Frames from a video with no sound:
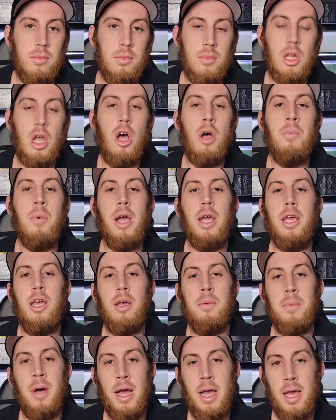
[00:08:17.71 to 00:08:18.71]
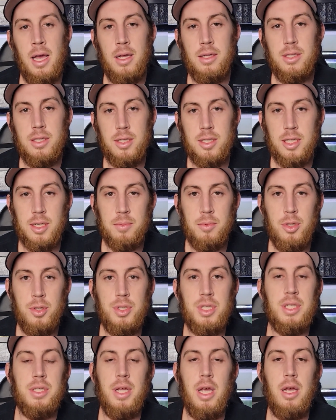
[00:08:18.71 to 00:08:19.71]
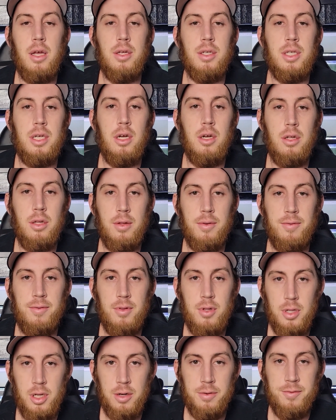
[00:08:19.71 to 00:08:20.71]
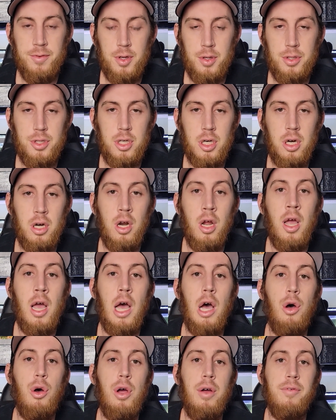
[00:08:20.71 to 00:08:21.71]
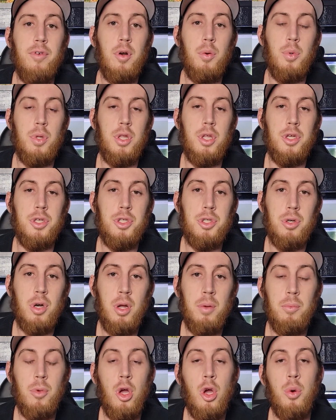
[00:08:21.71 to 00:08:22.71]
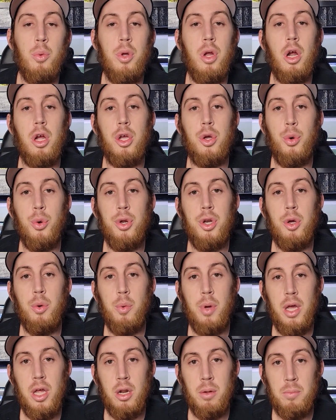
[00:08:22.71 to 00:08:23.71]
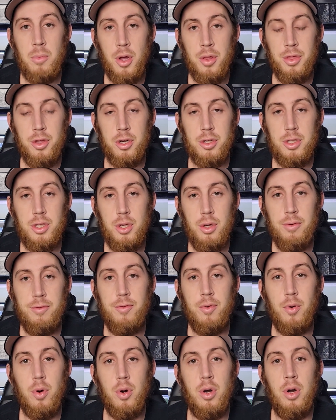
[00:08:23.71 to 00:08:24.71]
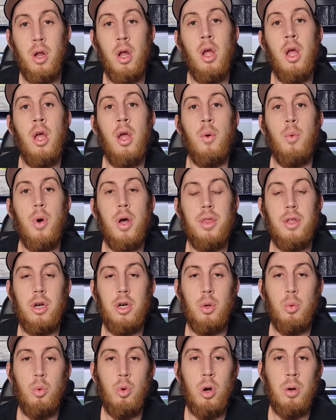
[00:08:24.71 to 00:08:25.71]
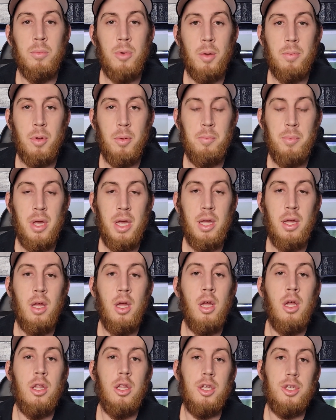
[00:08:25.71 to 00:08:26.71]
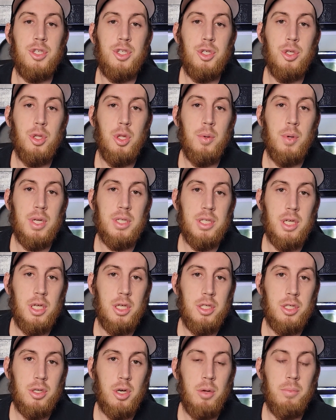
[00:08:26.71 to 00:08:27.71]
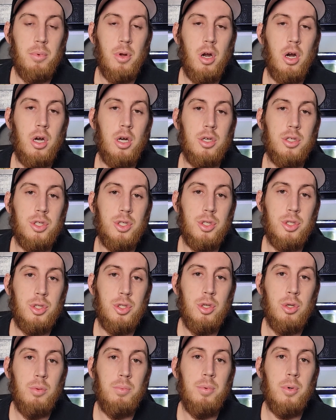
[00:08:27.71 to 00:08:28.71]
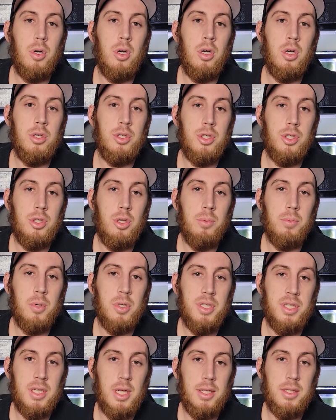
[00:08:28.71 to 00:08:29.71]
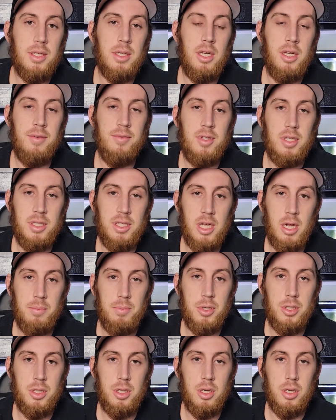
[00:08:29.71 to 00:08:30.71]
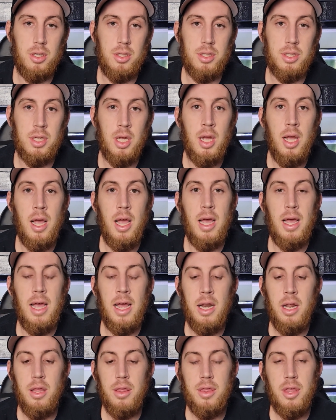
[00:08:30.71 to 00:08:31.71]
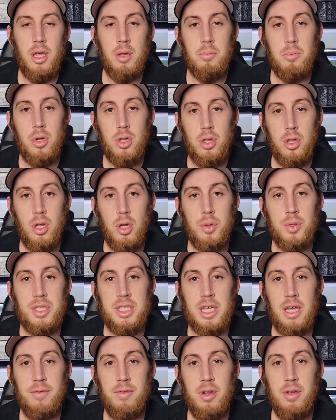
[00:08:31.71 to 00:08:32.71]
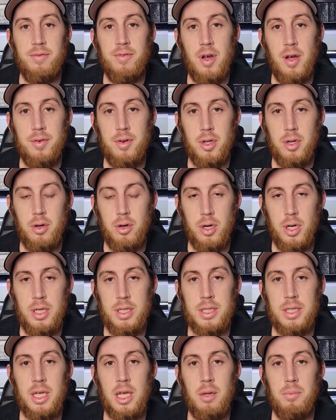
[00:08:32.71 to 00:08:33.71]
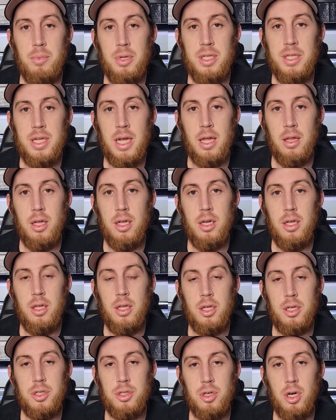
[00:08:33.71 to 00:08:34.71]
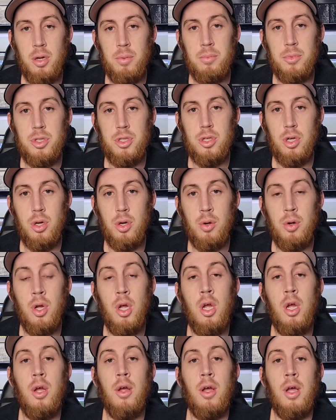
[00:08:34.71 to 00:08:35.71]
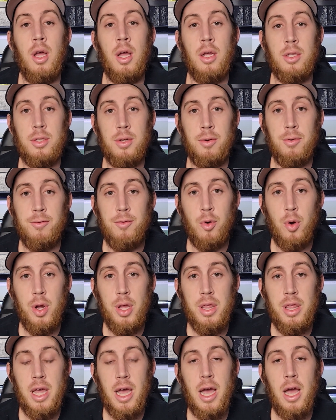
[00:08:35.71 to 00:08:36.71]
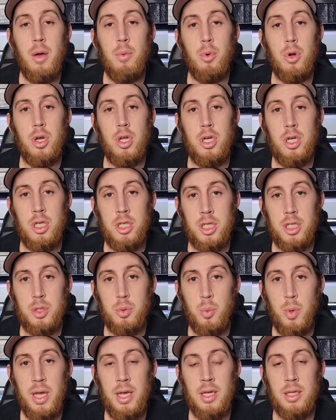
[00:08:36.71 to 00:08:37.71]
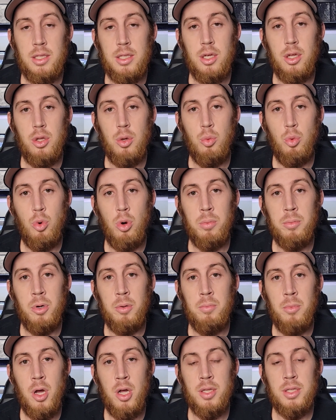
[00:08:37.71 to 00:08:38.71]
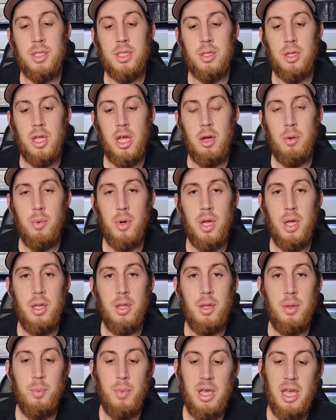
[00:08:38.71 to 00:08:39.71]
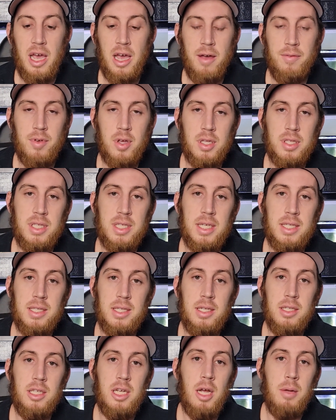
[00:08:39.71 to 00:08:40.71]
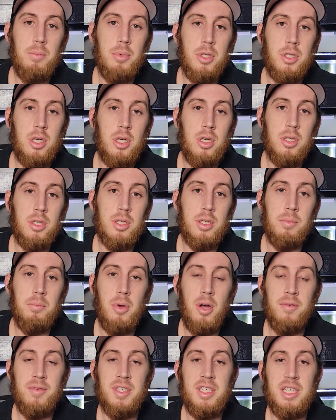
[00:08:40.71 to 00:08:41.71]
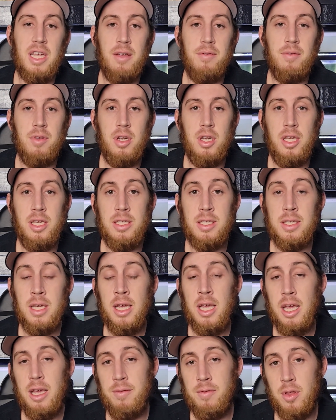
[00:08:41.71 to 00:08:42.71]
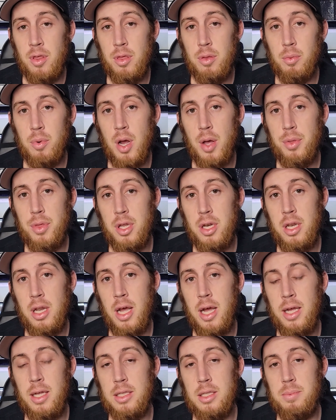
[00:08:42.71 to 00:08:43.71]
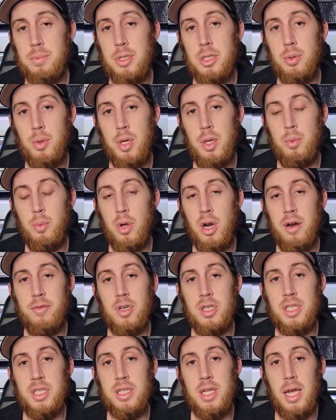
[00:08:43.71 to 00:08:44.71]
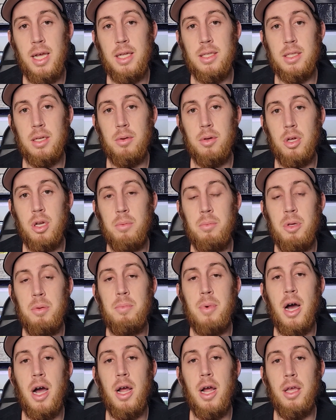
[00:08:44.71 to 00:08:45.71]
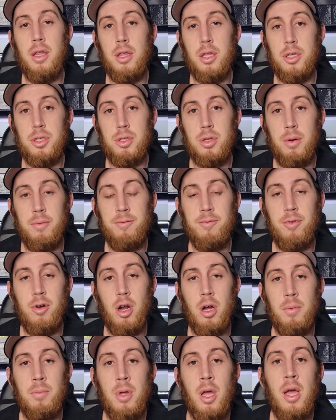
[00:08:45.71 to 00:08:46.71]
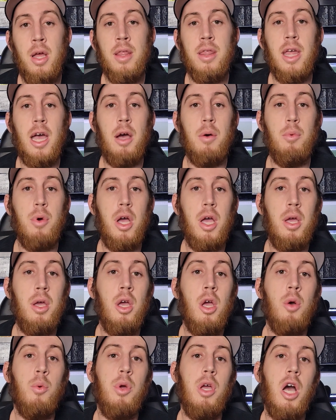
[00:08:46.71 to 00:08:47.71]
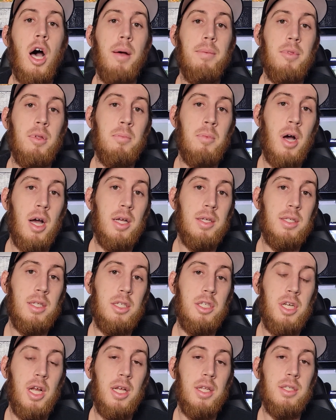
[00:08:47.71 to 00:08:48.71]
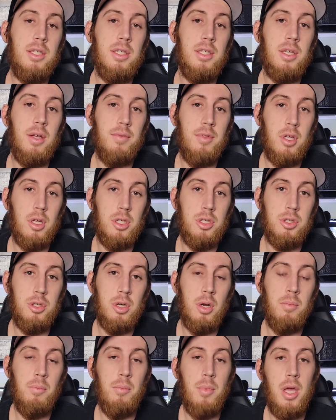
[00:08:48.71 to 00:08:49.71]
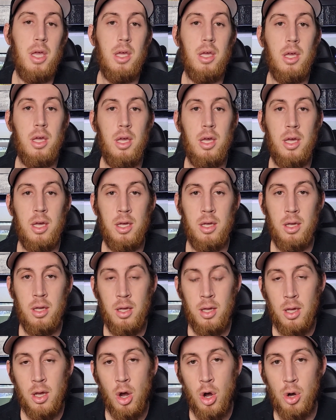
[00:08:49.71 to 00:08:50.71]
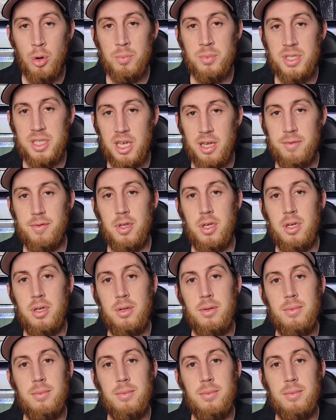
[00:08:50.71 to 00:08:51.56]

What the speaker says: Now, I might get my hands on some new snails here in the near future. However, with this shrimp, we are going to wait a month or two for weather to warm up a bit. The Sulawesi shrimp are super sensitive to temperatures. Anything below 75 degrees can be deadly to the shrimp. So to avoid that, we're gonna just wait until the warmer months, so that way we have consistent temperatures above 70s, even throughout the nights between whatever states I'm gonna be buying the shrimp from. That way we optimize the chances of the shrimp making it home safely.